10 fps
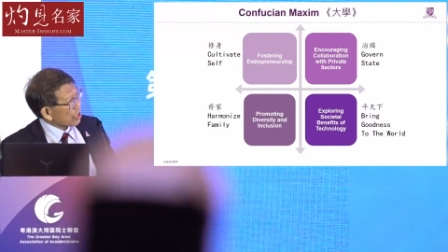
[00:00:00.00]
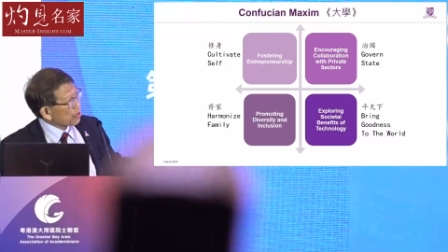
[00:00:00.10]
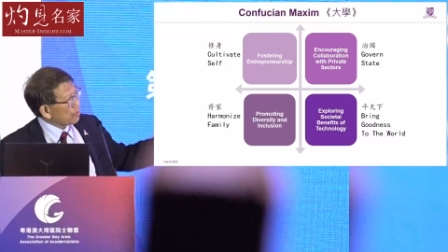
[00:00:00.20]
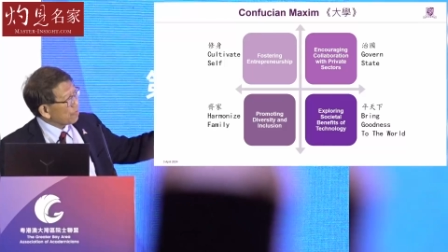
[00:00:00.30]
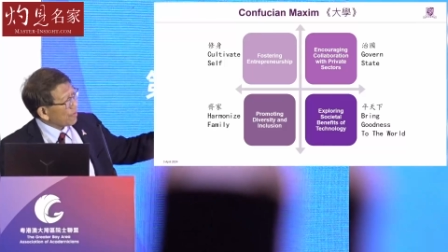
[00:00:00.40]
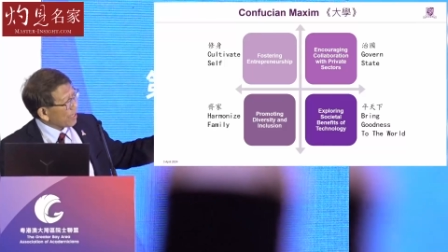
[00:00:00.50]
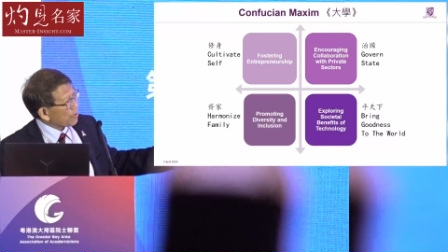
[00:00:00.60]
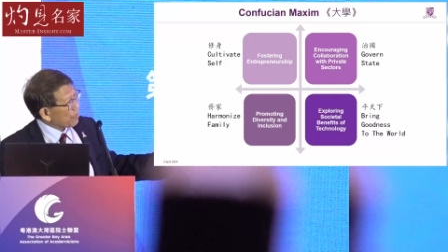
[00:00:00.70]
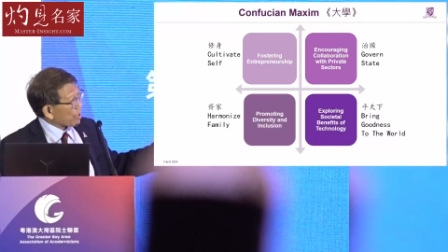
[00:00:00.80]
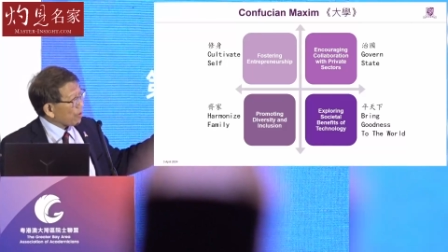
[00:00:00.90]
I couldn't
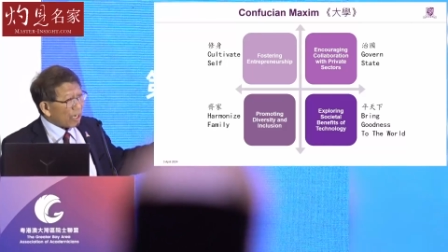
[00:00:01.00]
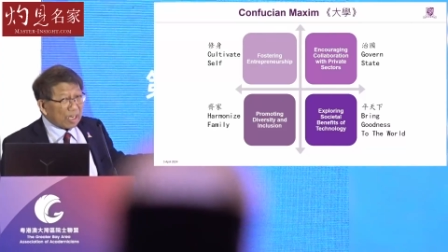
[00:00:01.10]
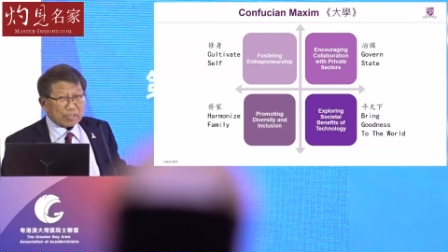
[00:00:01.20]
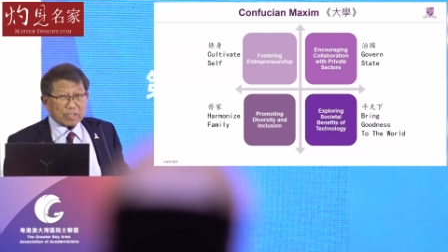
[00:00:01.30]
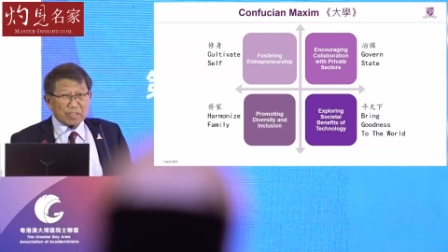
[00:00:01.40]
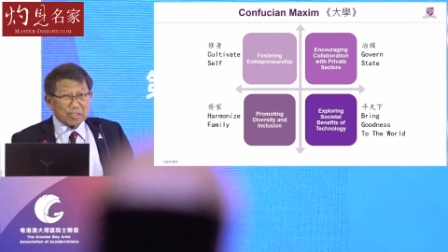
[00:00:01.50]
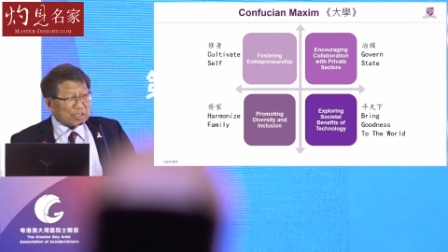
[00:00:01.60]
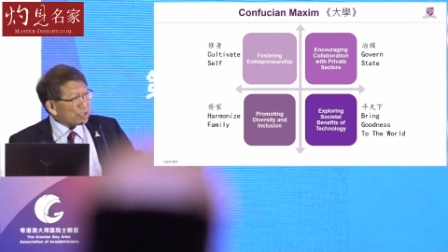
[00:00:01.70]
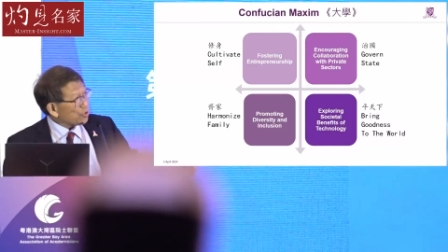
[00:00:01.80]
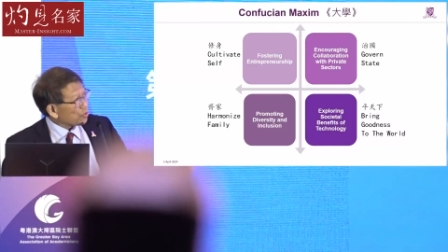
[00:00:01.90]
find, figure out how to
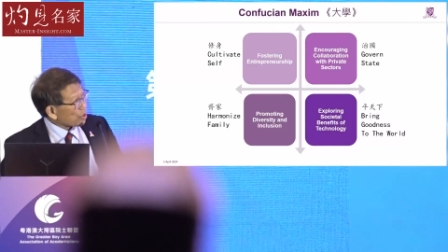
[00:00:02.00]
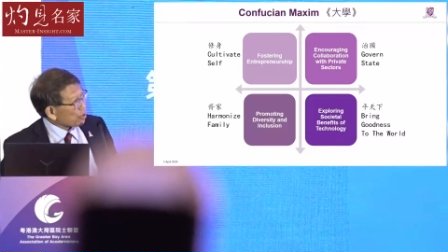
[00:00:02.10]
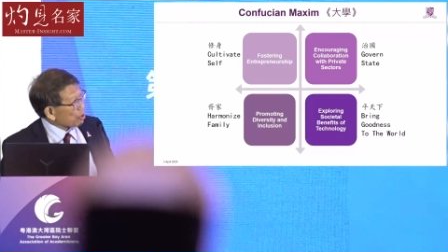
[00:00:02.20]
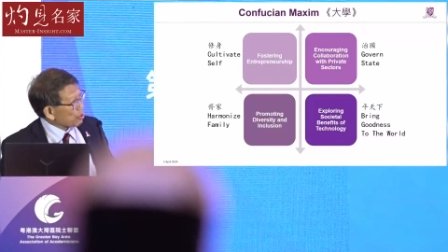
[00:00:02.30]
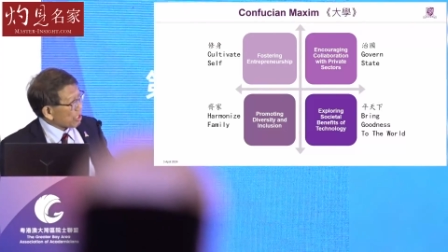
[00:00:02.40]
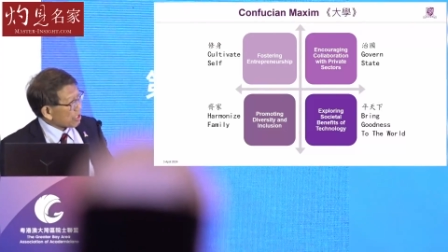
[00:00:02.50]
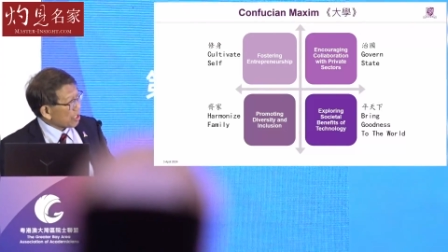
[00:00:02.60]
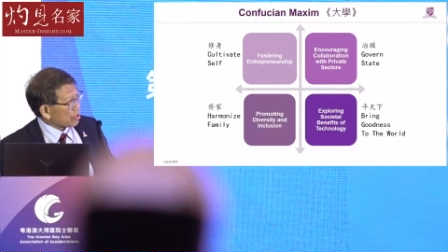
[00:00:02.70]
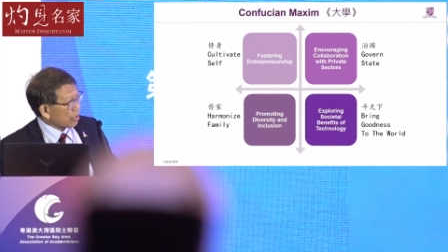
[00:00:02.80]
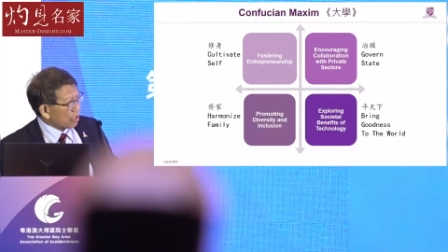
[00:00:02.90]
do a good
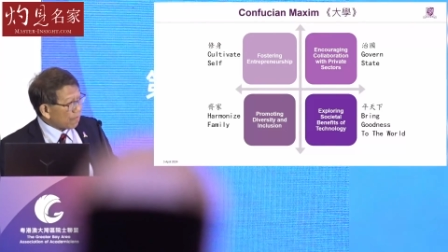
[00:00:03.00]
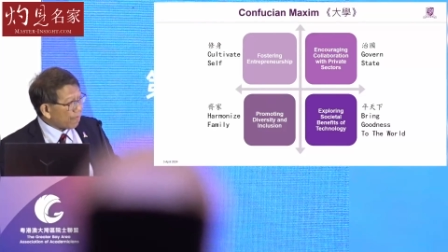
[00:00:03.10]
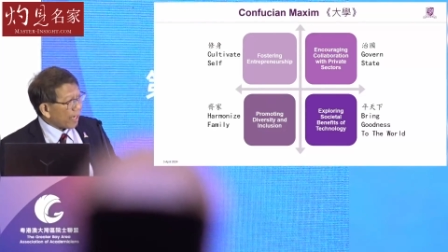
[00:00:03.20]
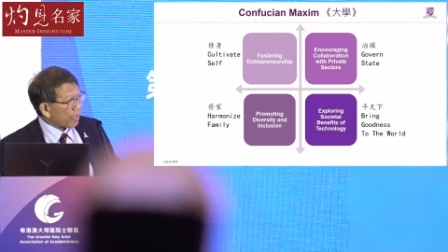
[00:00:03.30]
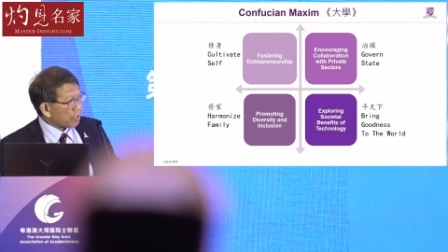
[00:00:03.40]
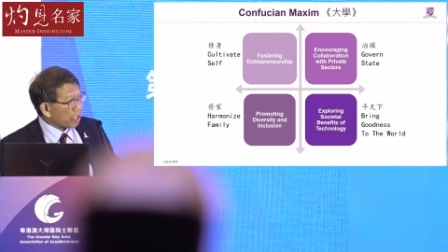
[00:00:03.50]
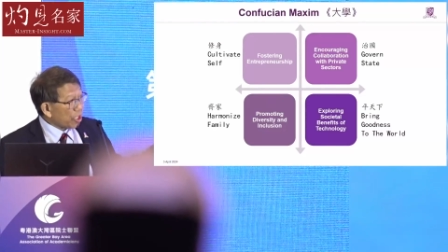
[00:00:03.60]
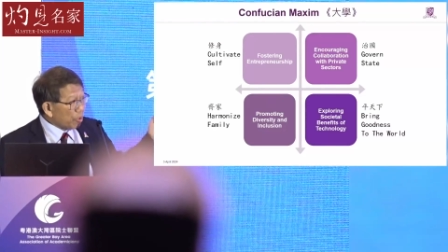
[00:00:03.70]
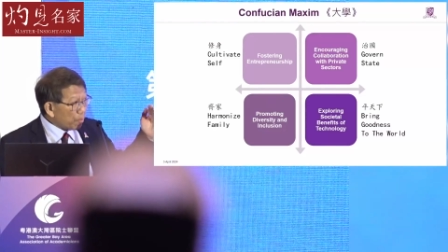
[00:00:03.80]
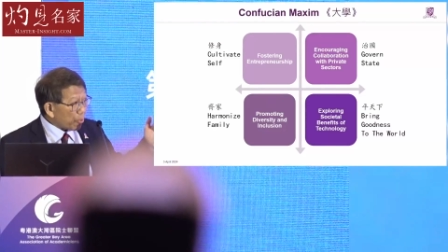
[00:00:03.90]
translation. And then finally,
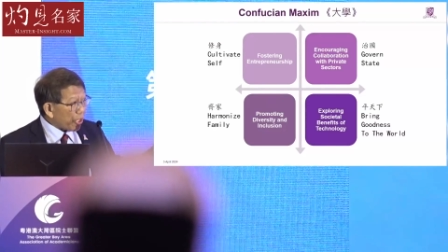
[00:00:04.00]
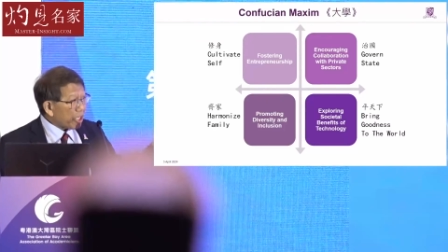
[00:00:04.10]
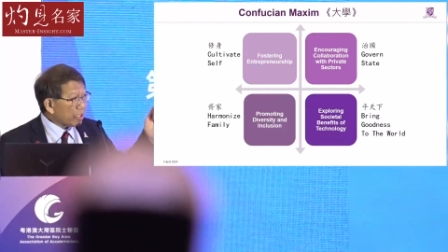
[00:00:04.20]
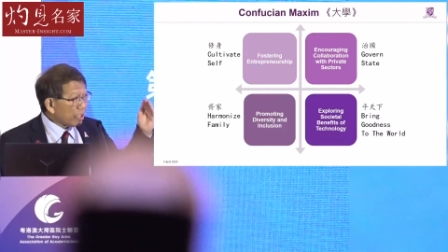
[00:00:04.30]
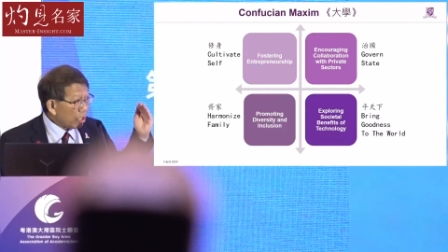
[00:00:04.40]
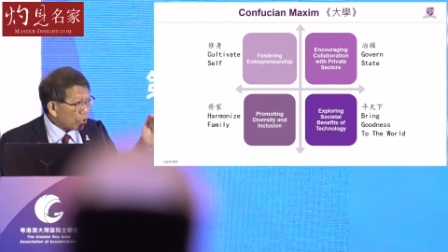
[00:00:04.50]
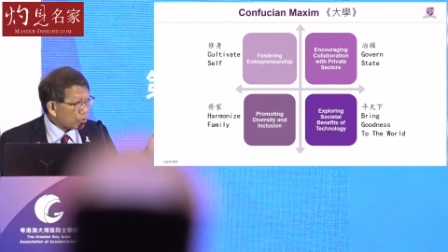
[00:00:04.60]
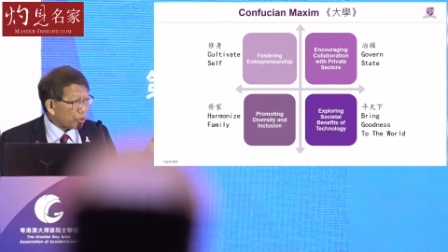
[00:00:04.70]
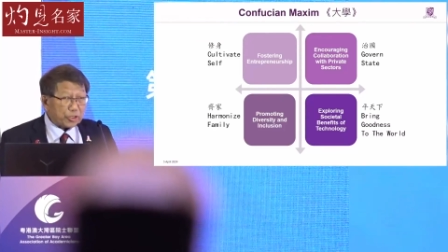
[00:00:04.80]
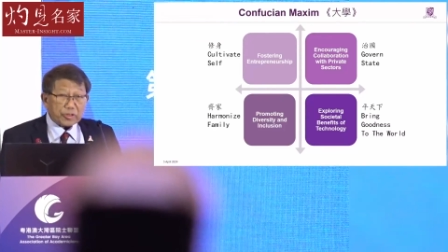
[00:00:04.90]
bring
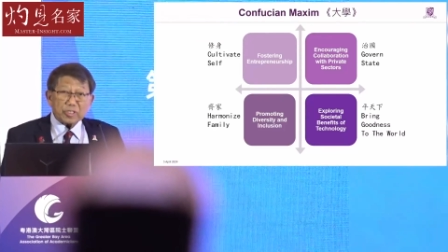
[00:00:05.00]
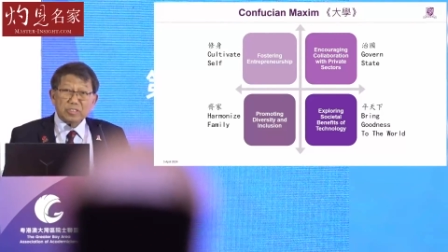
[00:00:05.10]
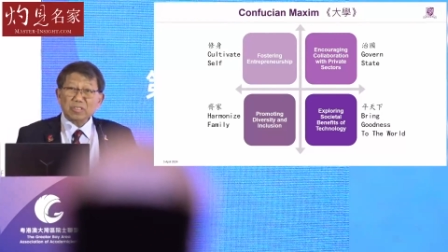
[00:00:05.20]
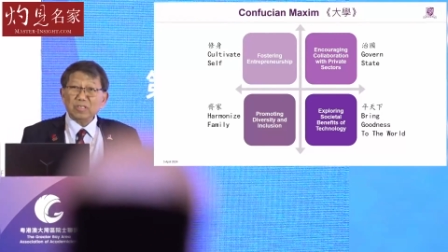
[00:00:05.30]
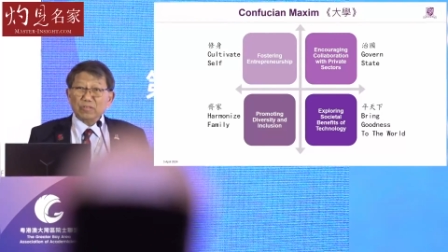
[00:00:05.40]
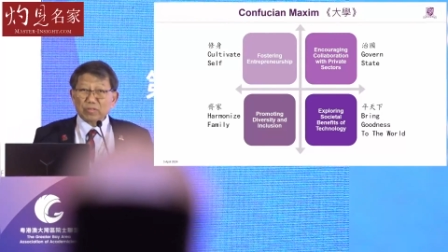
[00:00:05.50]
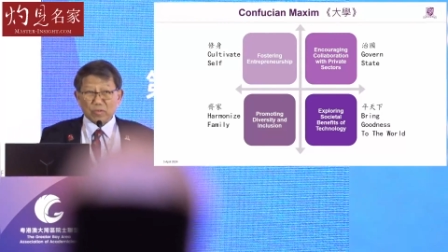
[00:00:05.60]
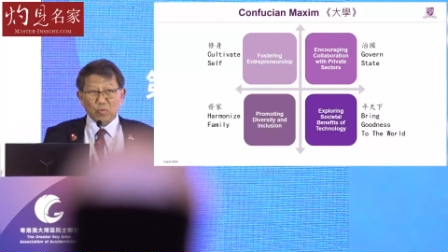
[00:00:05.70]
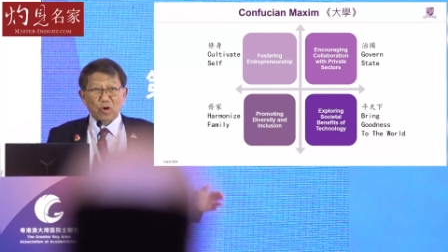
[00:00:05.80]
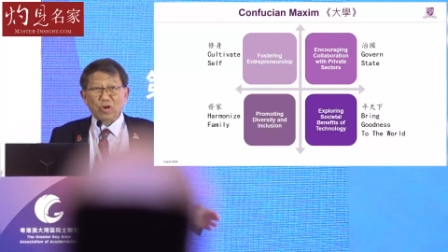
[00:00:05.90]
goodness to
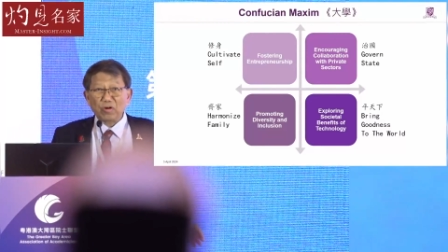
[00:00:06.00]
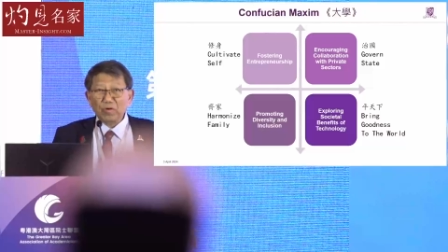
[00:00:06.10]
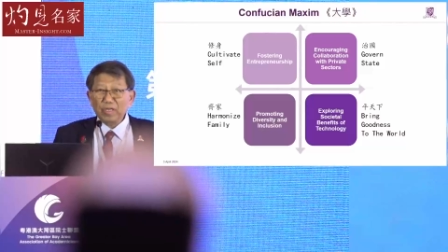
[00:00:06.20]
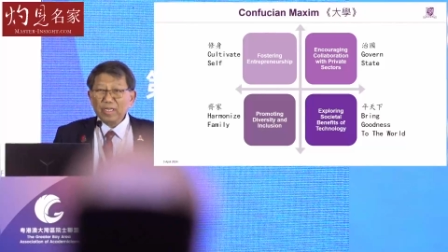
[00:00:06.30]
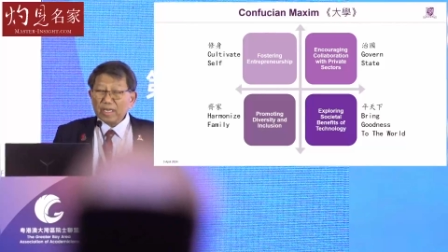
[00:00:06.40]
the world.